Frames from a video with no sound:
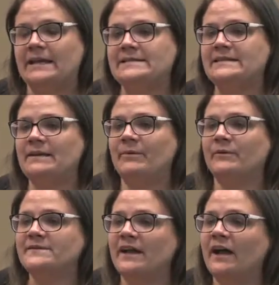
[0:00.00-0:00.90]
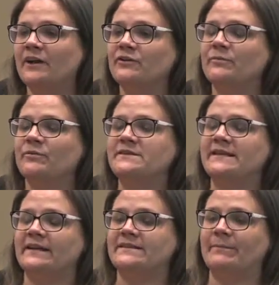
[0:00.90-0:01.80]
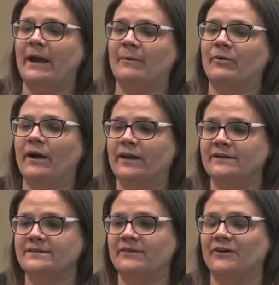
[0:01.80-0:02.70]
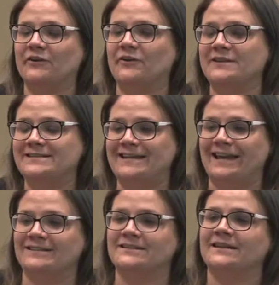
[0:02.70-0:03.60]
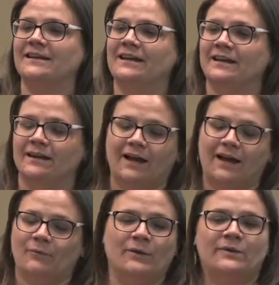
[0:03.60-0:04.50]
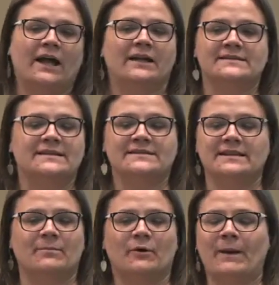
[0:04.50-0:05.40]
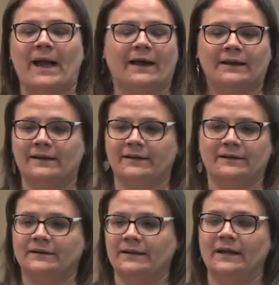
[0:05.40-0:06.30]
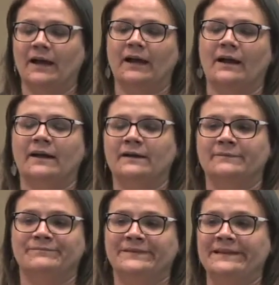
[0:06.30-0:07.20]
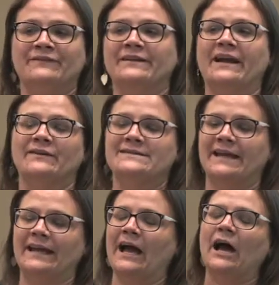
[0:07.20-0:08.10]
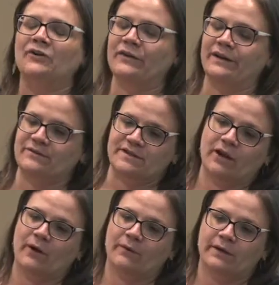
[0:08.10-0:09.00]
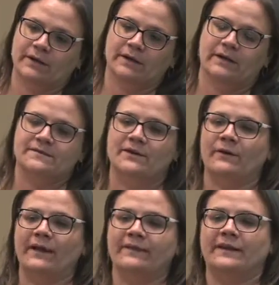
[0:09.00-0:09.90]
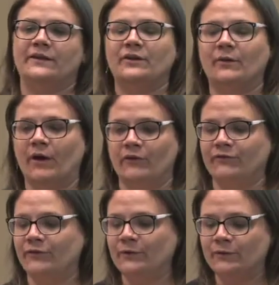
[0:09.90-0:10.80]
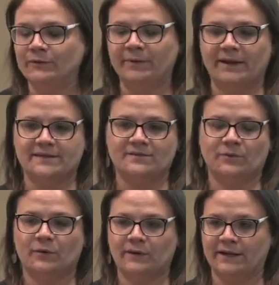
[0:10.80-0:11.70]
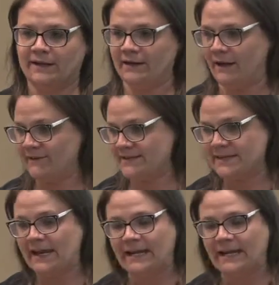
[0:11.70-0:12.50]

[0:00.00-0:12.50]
SIBO is 100% a byproduct of our current state. Uh, we would not see SIBO back uh, even, I'd say, 100 years ago. So I think, you know, our food plays a role in it, obviously